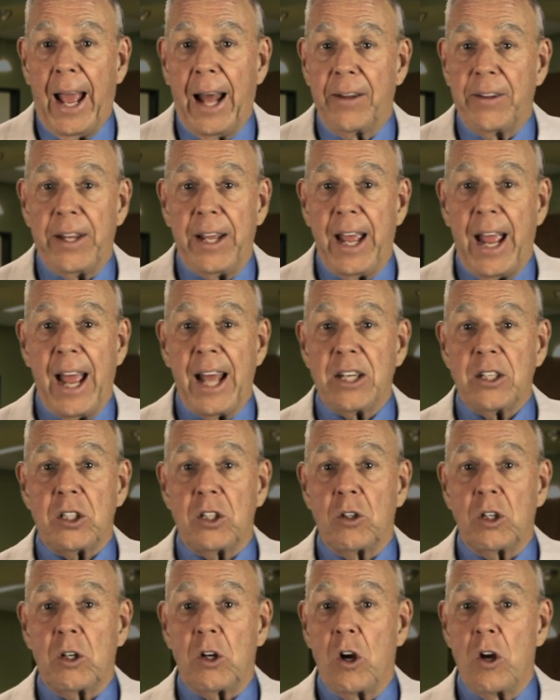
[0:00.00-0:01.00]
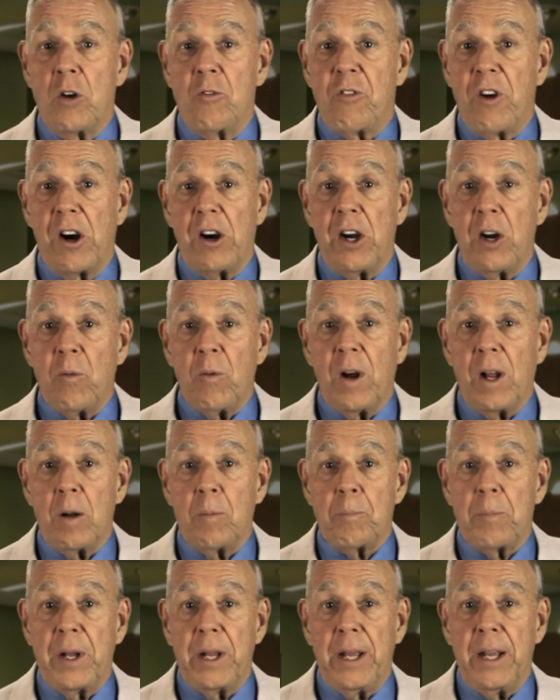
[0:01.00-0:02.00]
And the answer could very
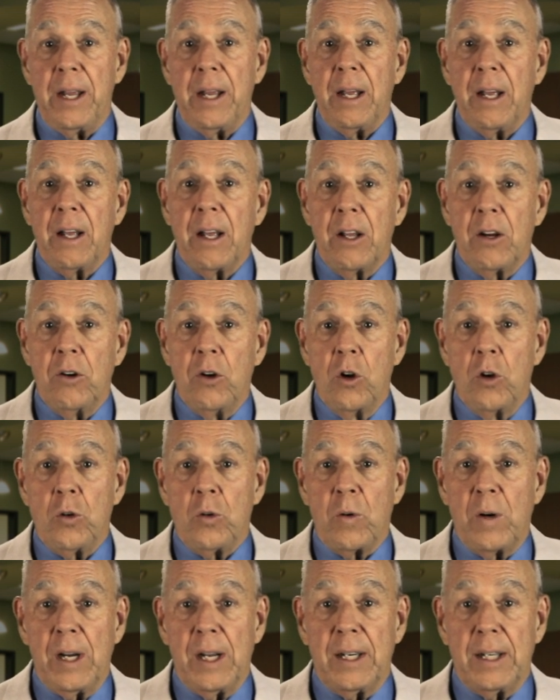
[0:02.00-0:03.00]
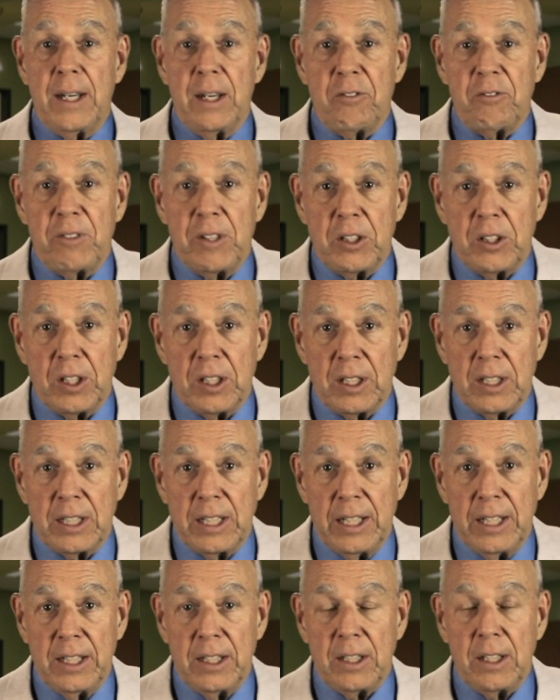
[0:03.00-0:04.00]
well be nutrient
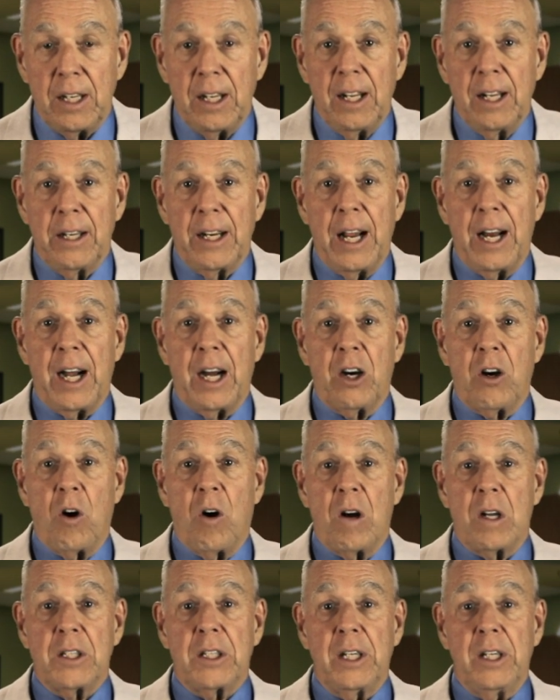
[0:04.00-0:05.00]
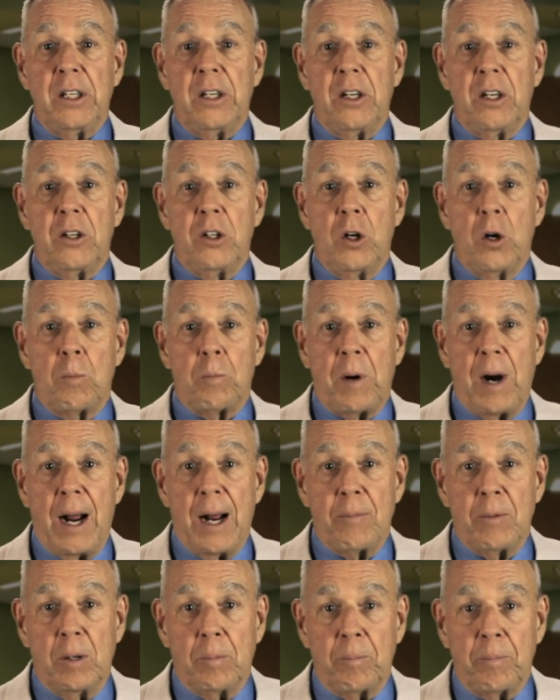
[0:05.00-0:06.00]
deficiencies that are causing your
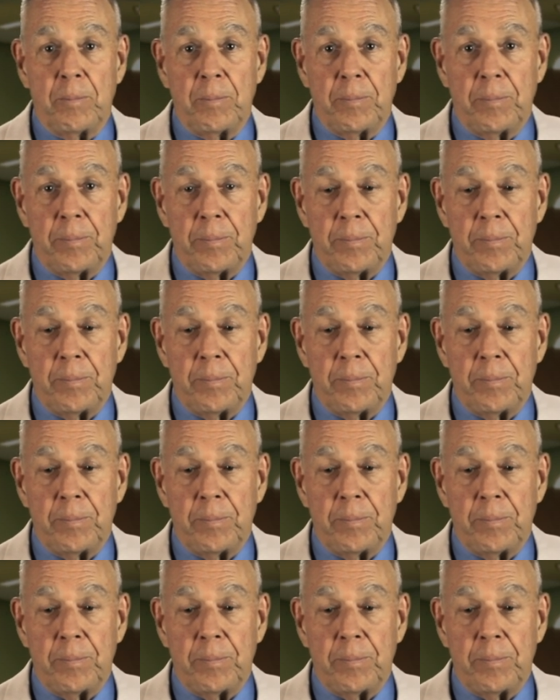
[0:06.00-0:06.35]
problem.